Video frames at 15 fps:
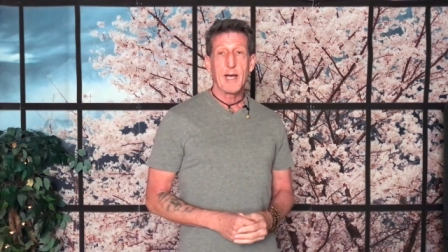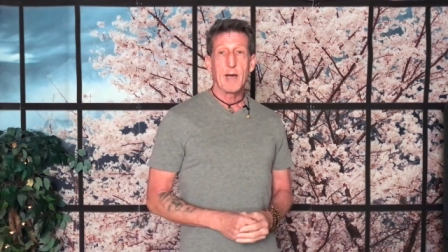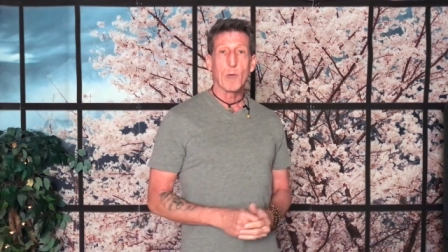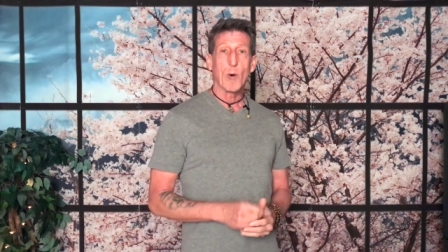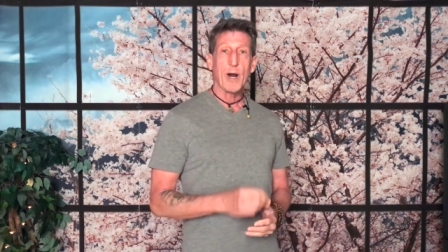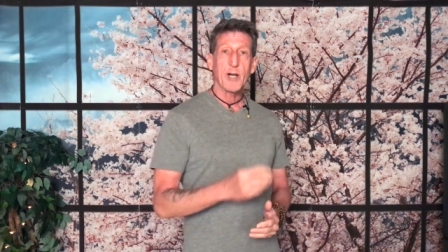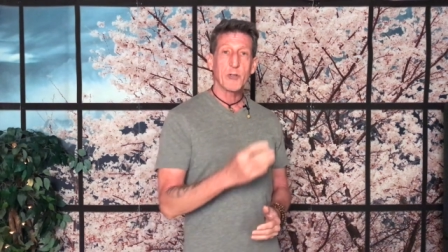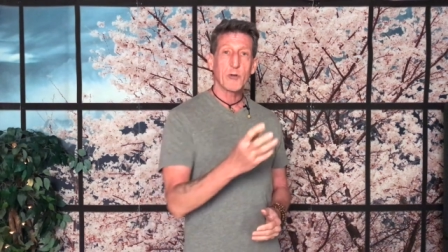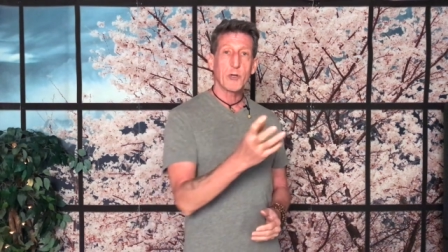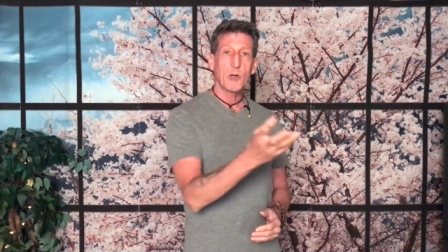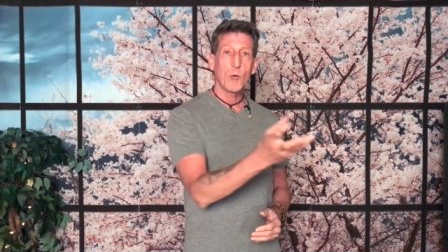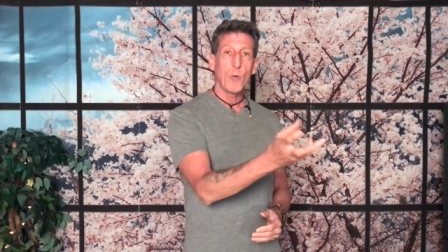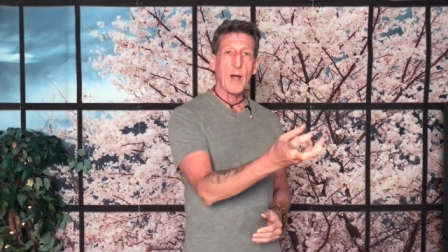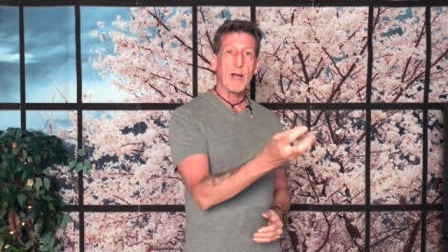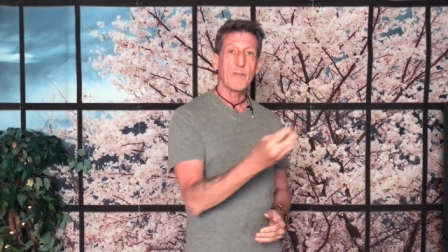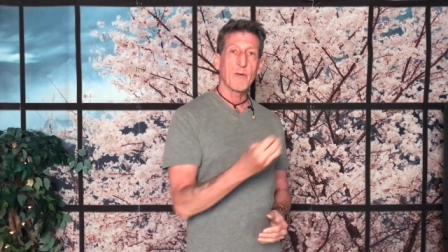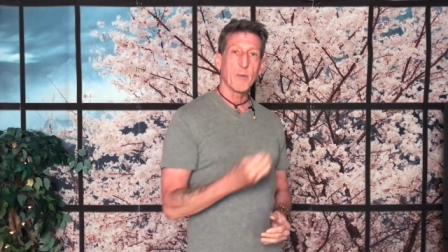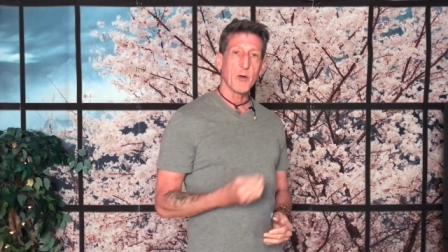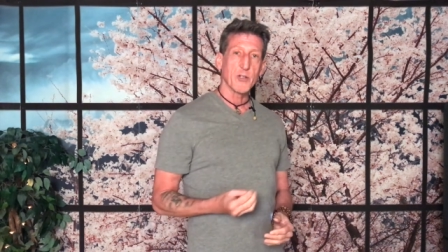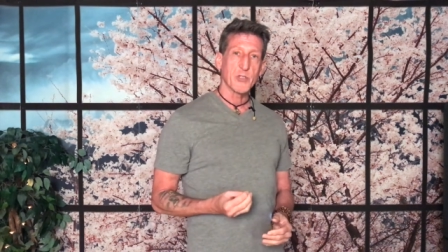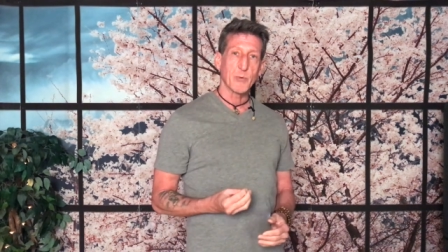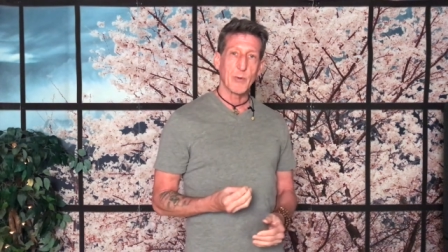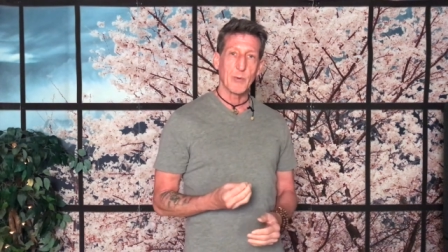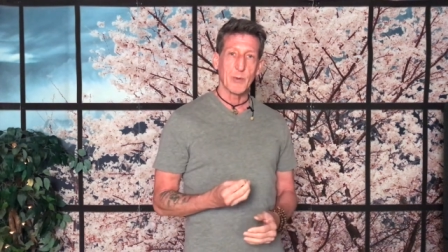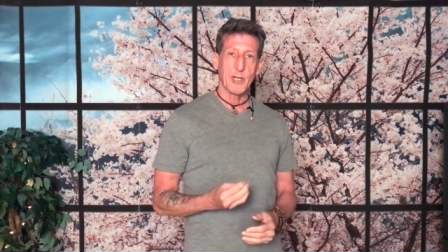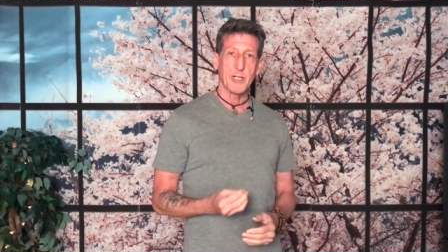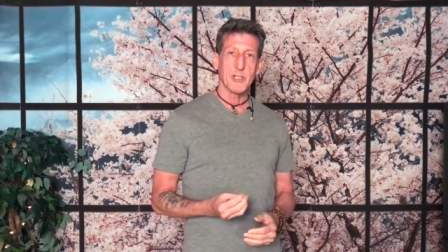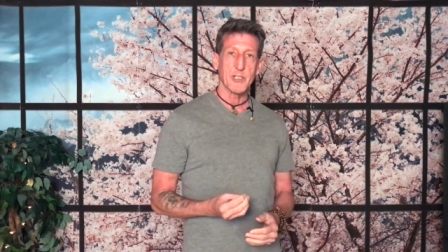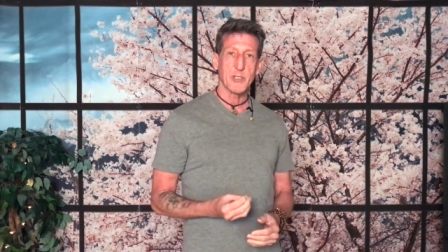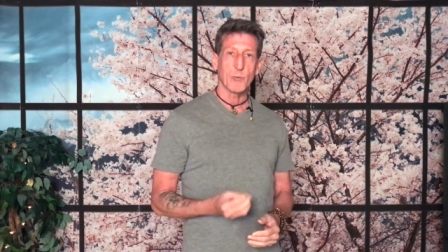What it took away from those three
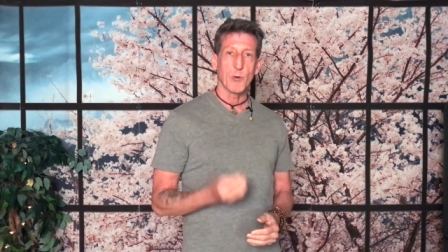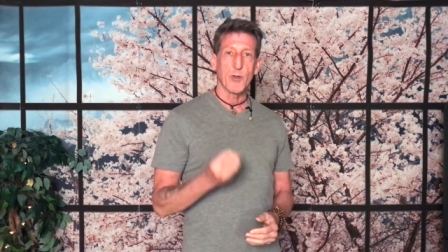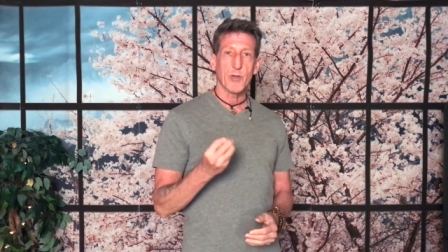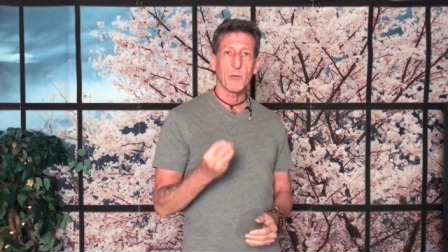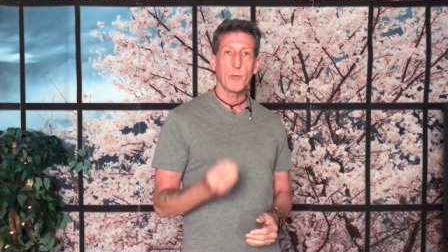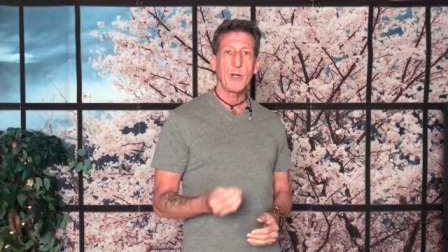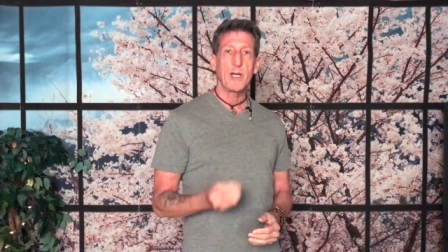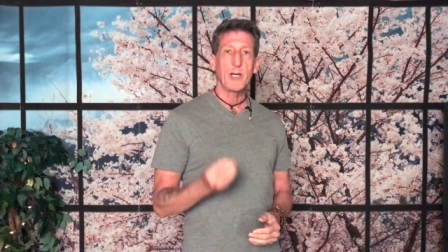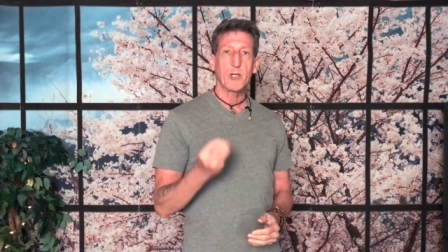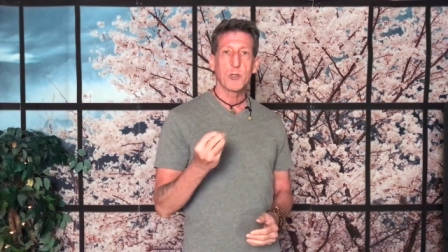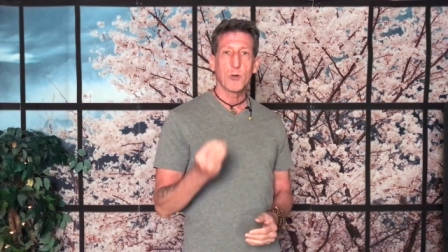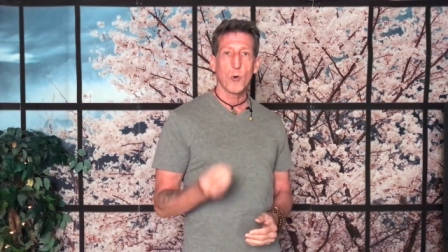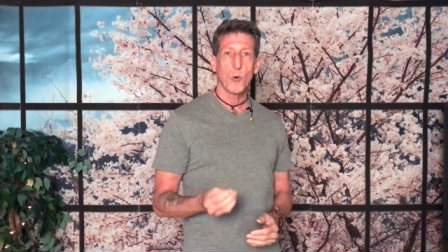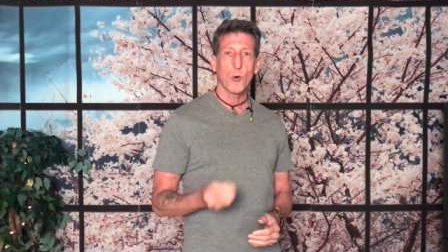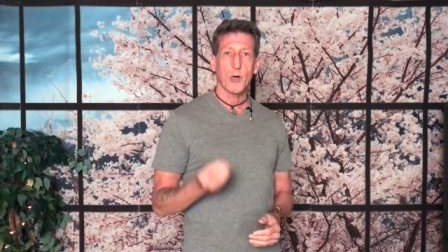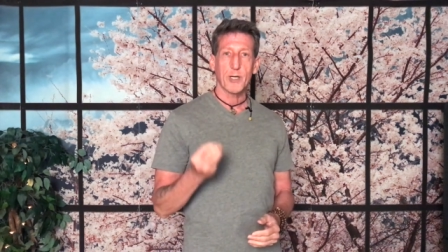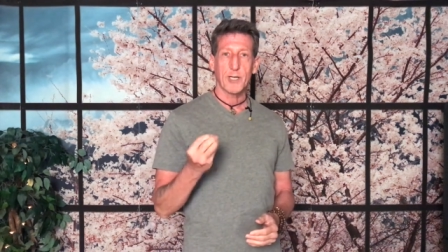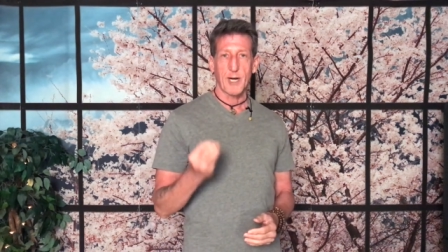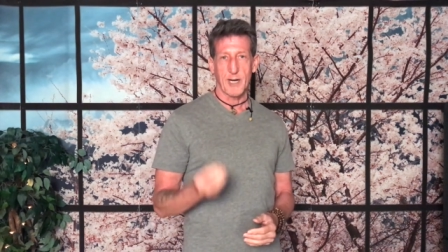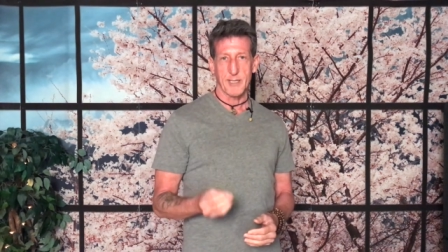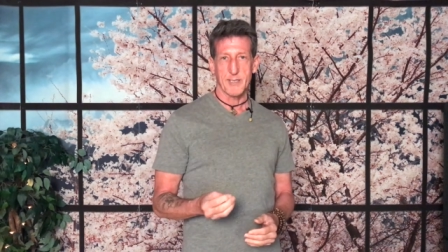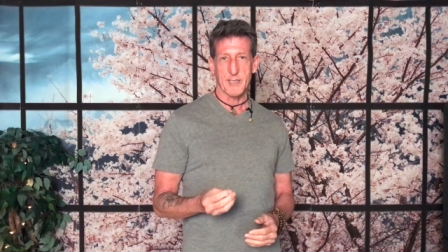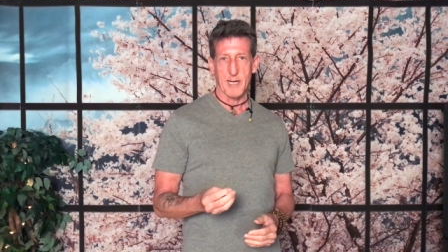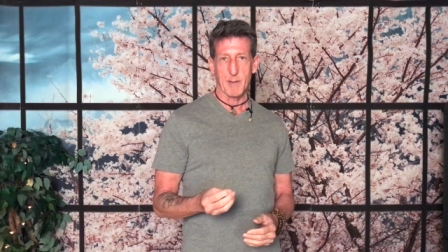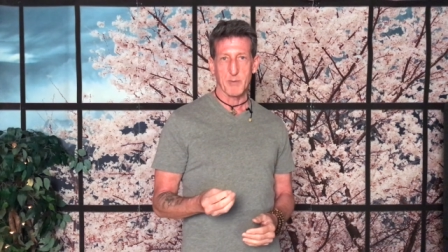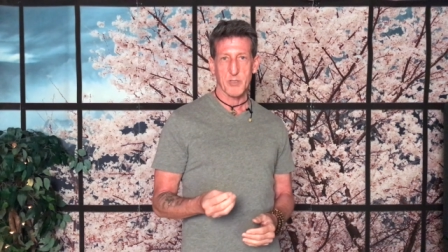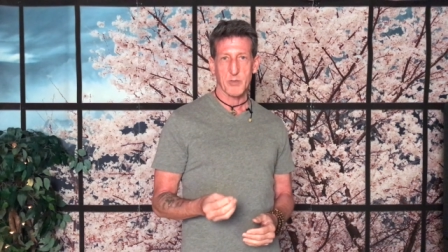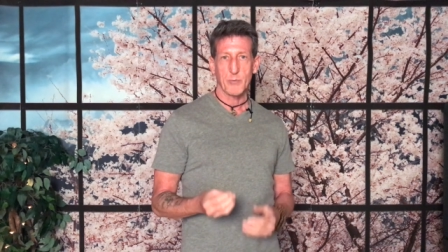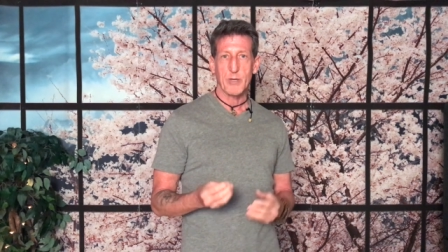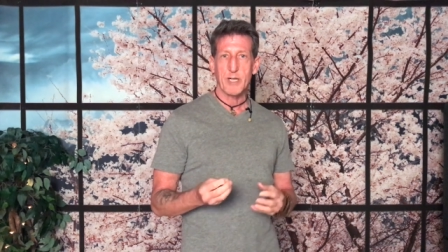religions were three core
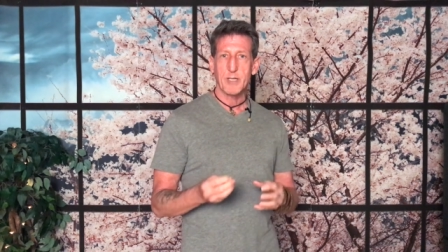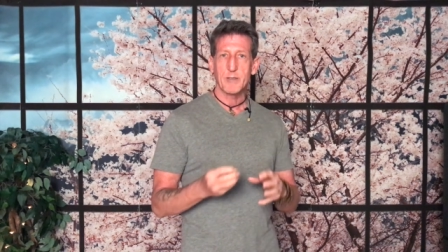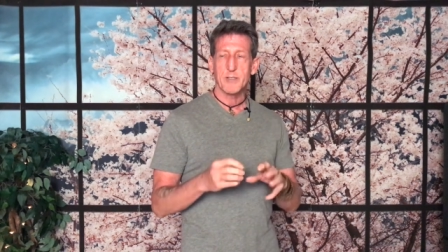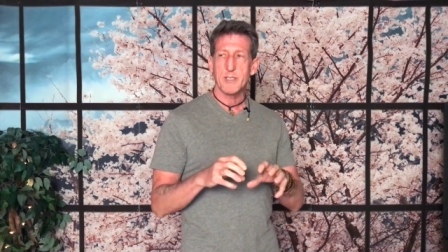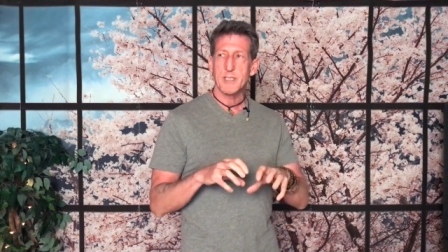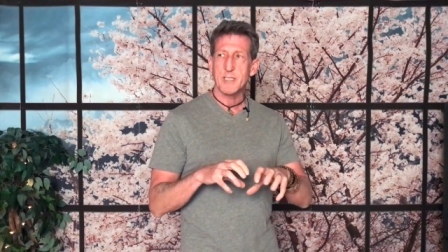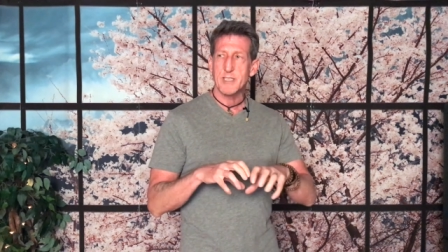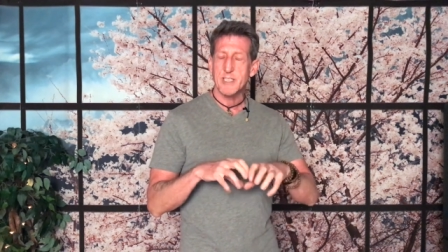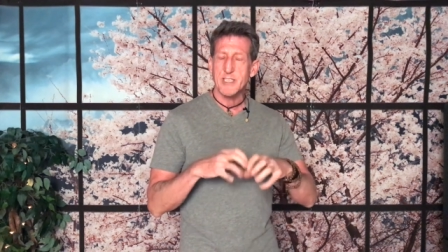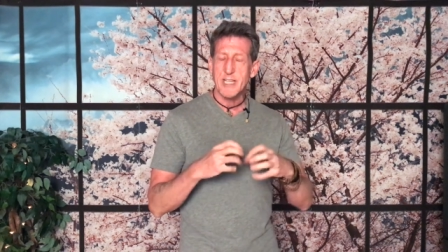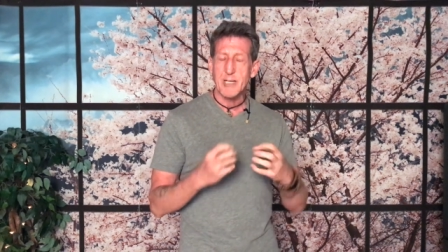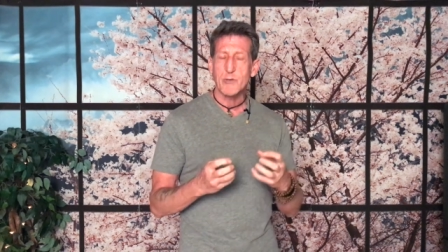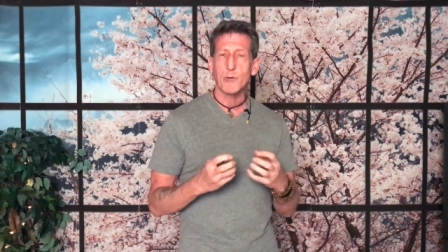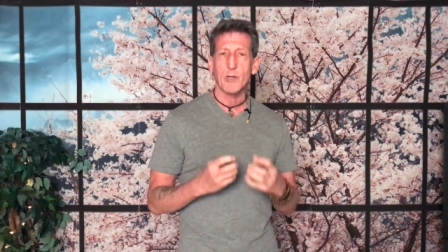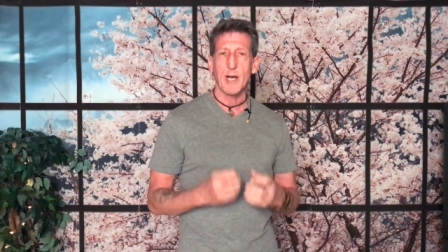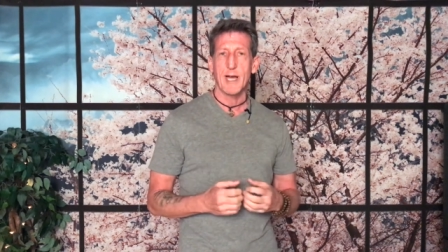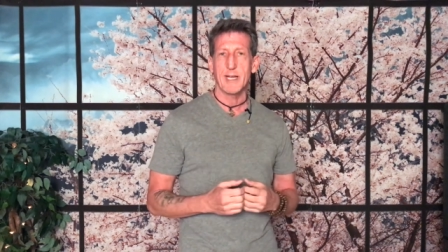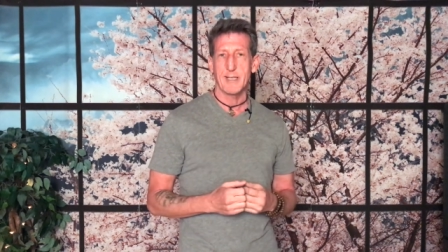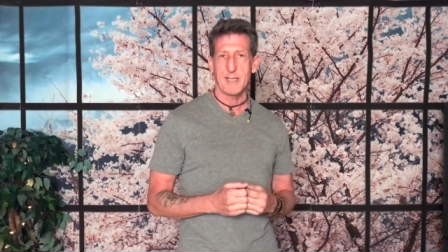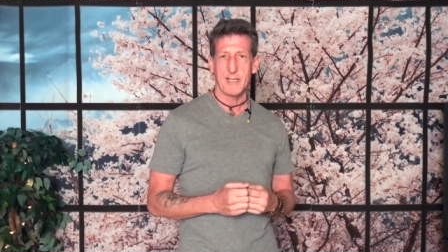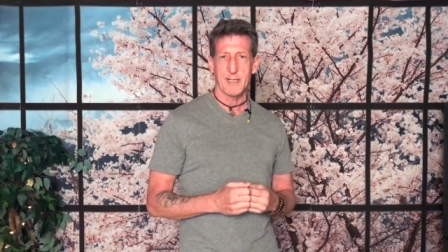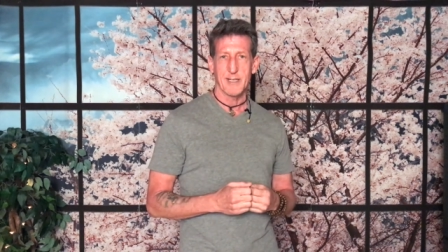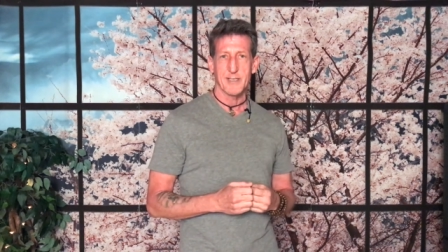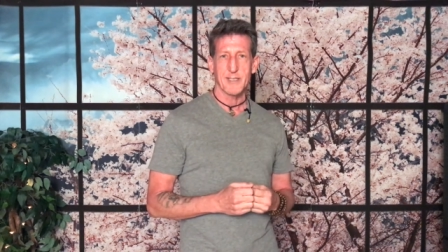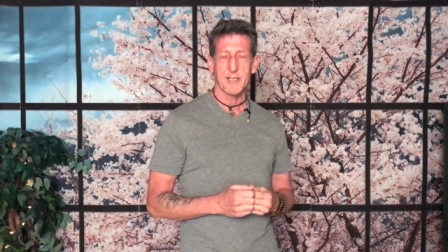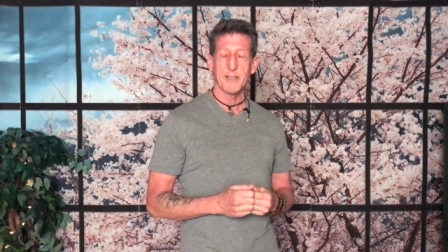concepts, three central ideas.